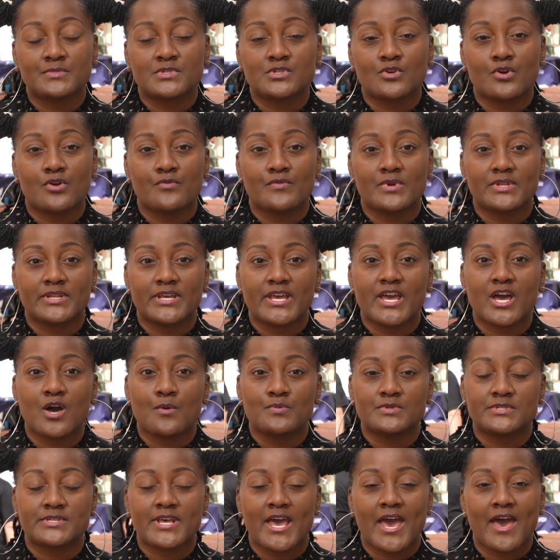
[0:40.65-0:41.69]
so it really
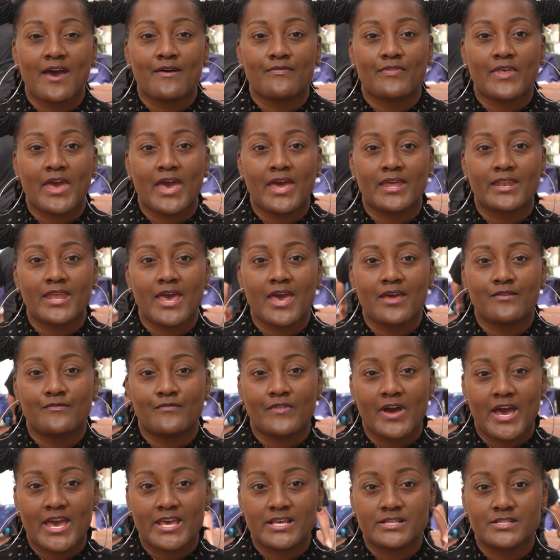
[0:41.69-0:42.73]
helps to have that
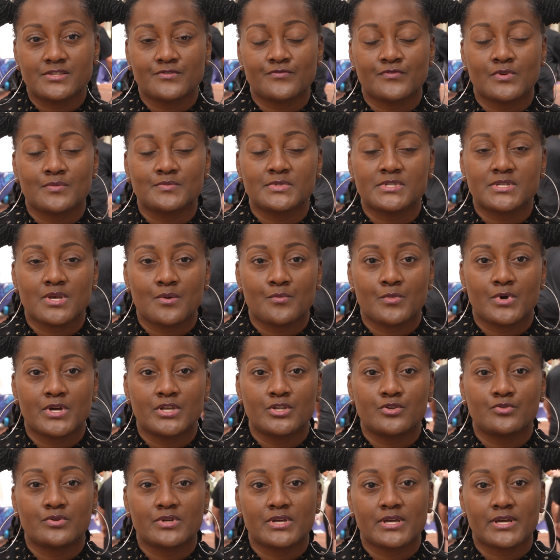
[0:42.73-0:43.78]
advice from
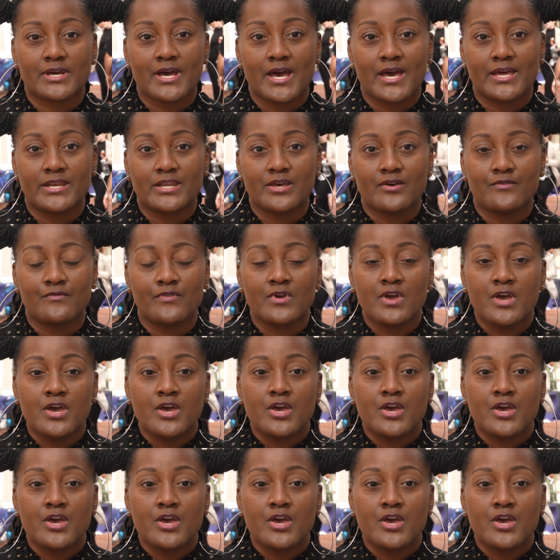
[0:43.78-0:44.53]
someone who can kind of,